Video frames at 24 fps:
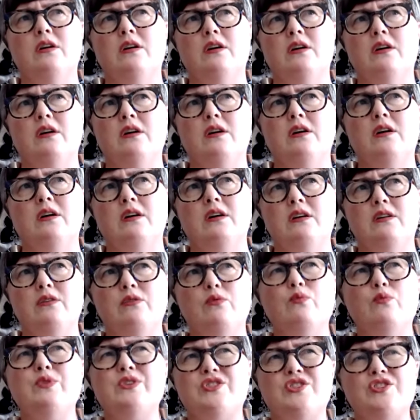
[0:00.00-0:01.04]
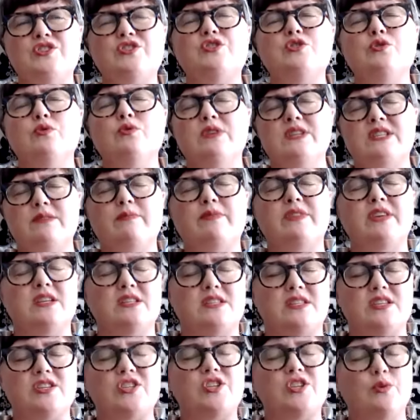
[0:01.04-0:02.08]
was just doing some things that she wasn't
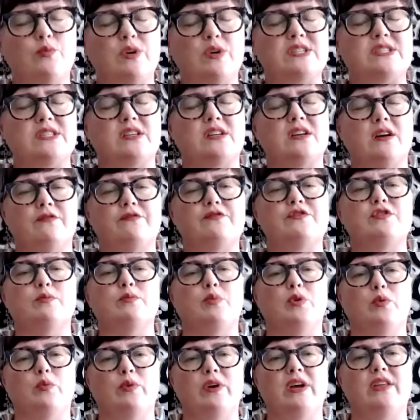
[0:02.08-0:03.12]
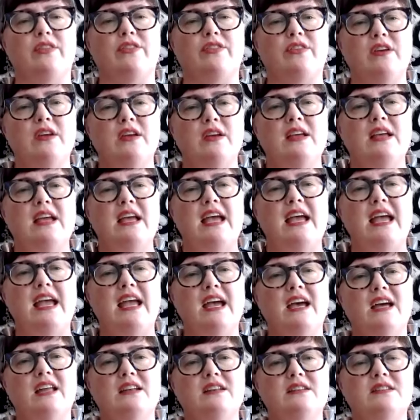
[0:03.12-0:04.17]
comfortable with and
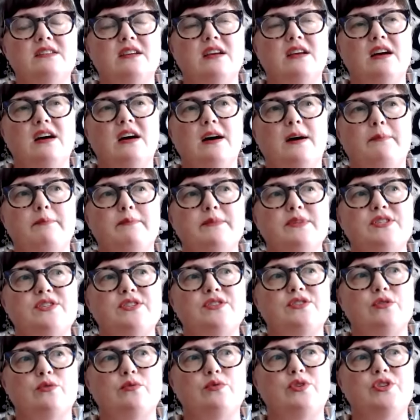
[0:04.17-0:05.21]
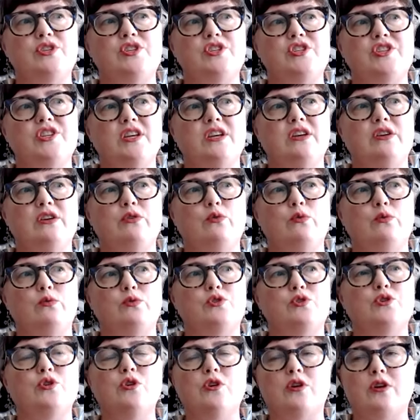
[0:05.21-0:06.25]
um so she took
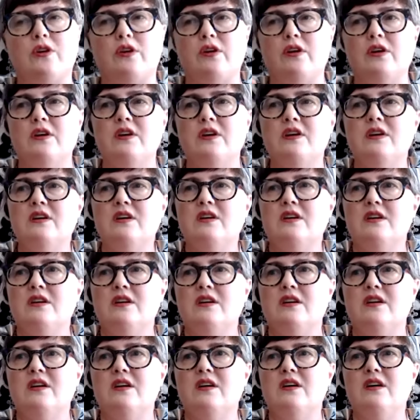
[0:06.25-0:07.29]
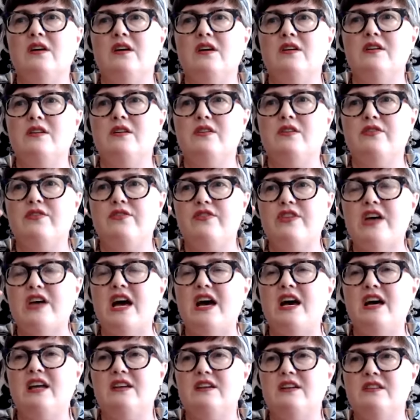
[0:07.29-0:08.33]
that
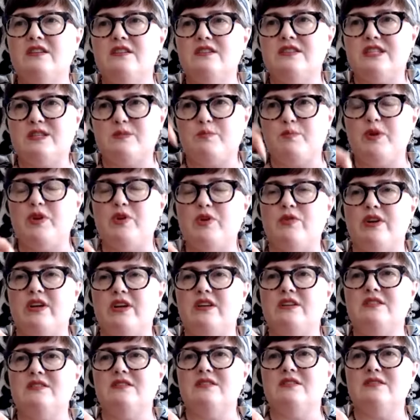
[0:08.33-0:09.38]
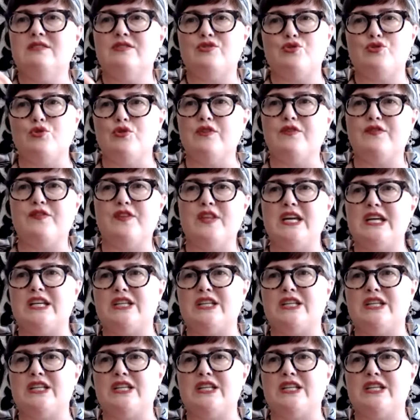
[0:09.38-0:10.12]
spirit sort of like to divorce